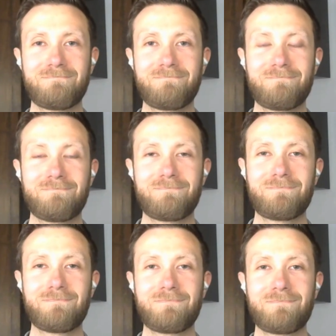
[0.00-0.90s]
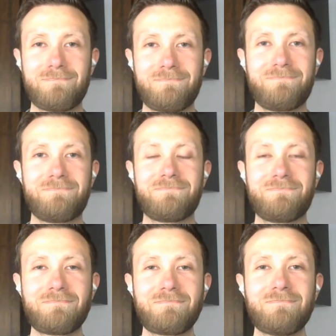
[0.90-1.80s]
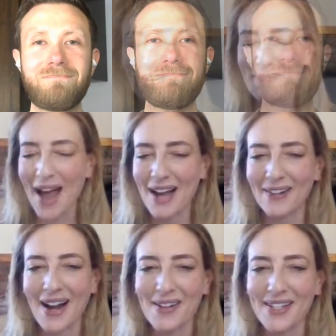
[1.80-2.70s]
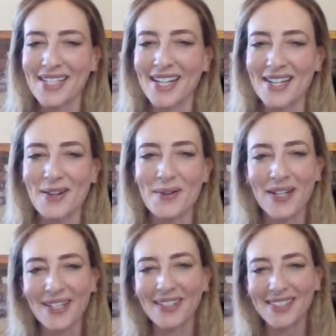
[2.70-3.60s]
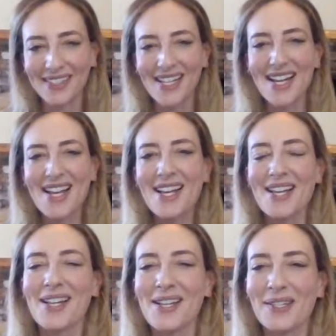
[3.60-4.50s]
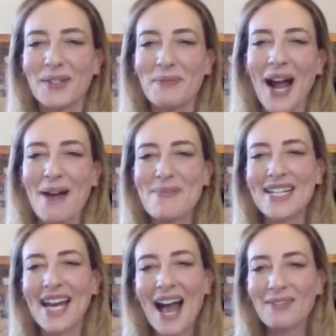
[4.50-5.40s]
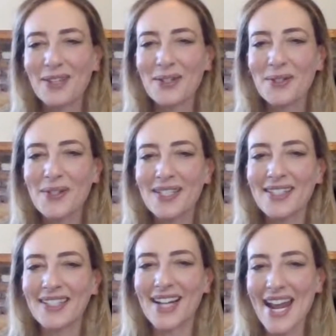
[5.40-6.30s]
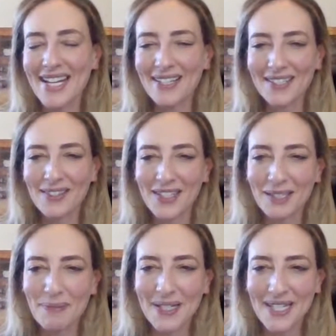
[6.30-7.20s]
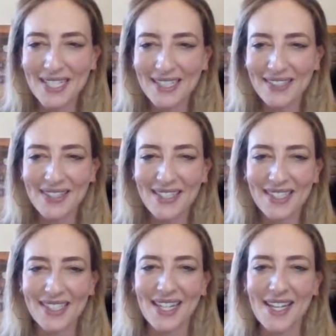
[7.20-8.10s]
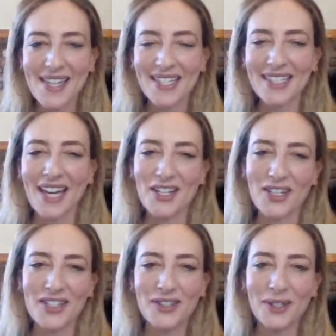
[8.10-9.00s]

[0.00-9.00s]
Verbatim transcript: Amazing. Thank you, Jason. Great background. And I know we're all super happy to have you and your eight years of experience on this this session.